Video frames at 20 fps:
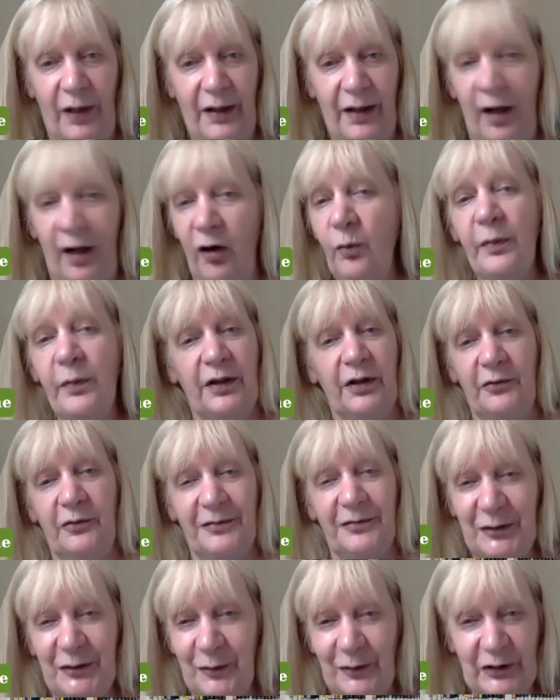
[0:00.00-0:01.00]
helping you
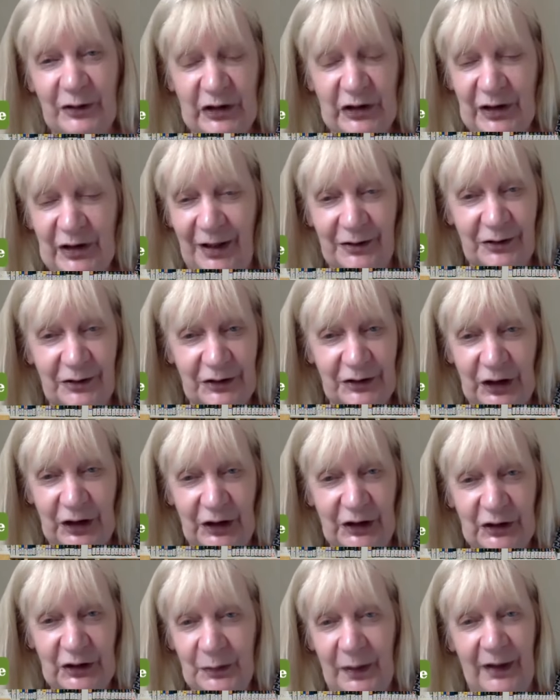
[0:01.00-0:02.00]
to understand
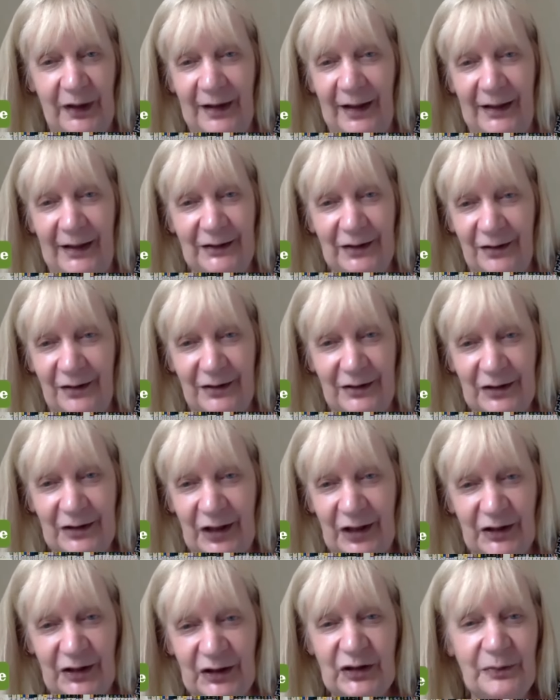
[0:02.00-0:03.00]
Shakespeare and other
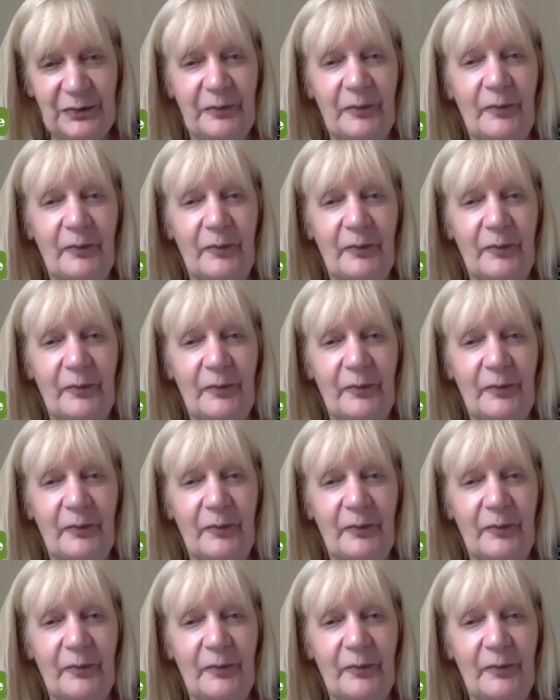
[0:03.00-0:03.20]
texts.